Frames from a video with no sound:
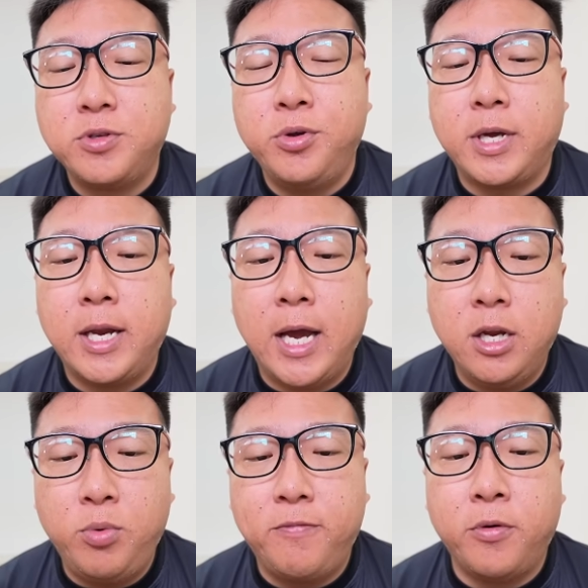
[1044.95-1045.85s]
so you can
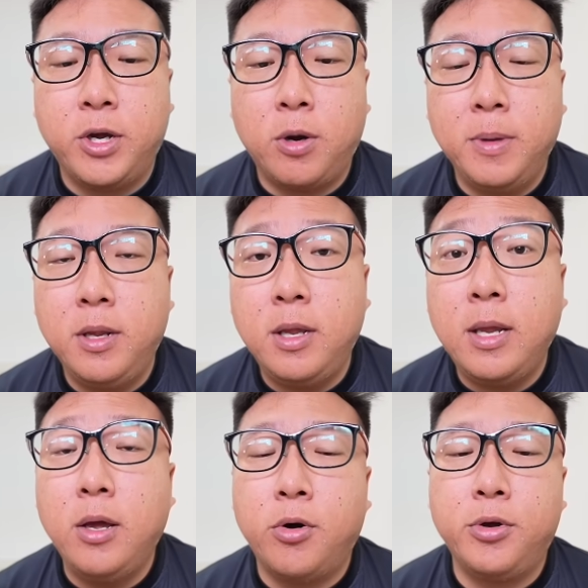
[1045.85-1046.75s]
either wait for a Community
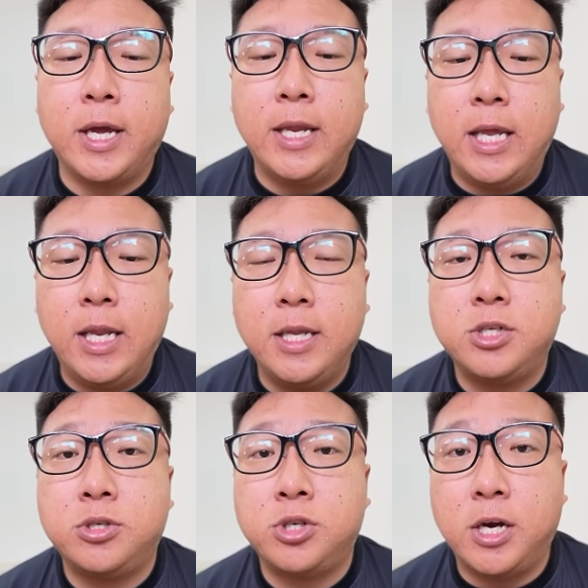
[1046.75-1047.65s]
Day or you can Elite
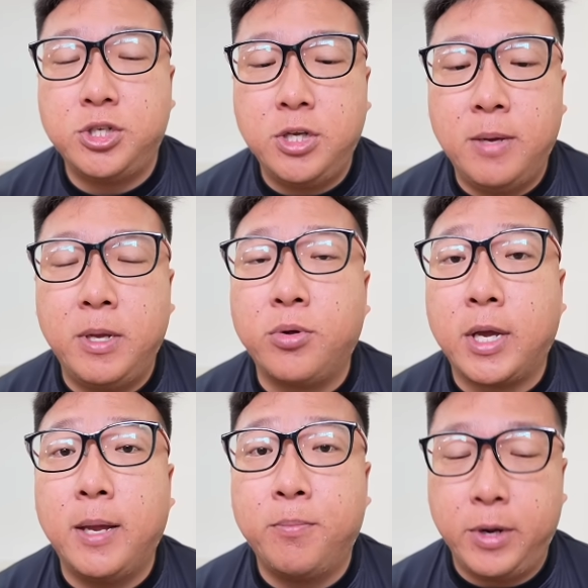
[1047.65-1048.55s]
Charge TM it to
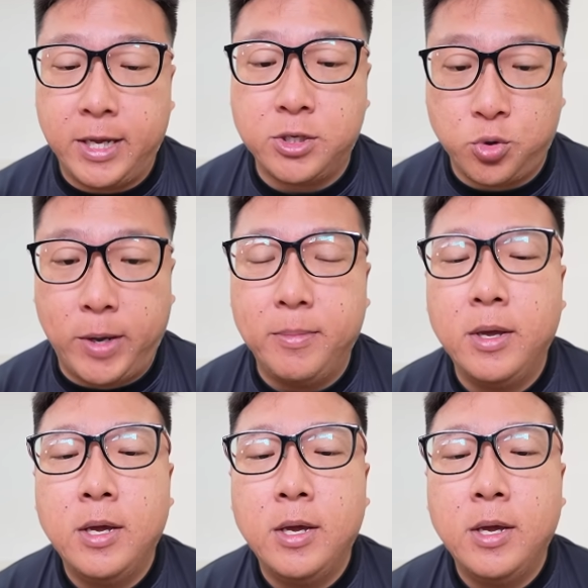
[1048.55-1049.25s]
get Breaking Swipe.